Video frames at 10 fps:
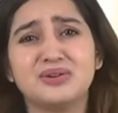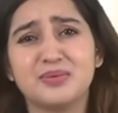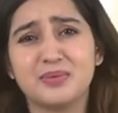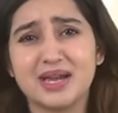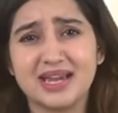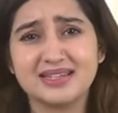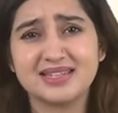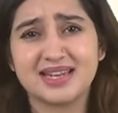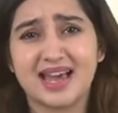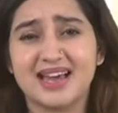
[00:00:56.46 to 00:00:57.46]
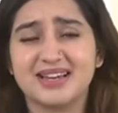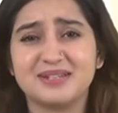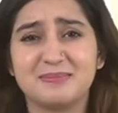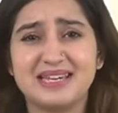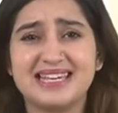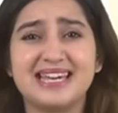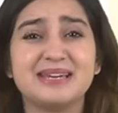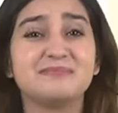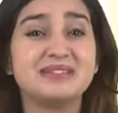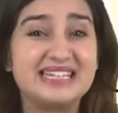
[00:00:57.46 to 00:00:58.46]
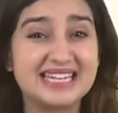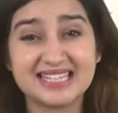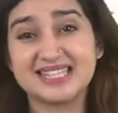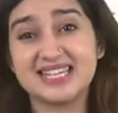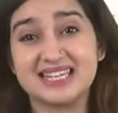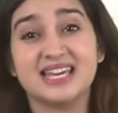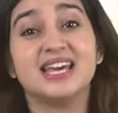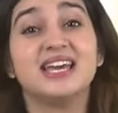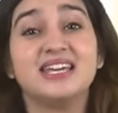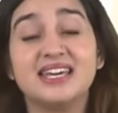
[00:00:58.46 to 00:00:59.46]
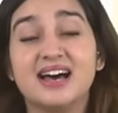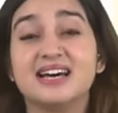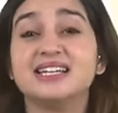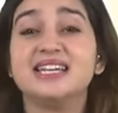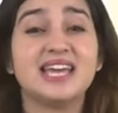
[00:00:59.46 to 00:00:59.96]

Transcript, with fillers: of weight and became lazy. He hardly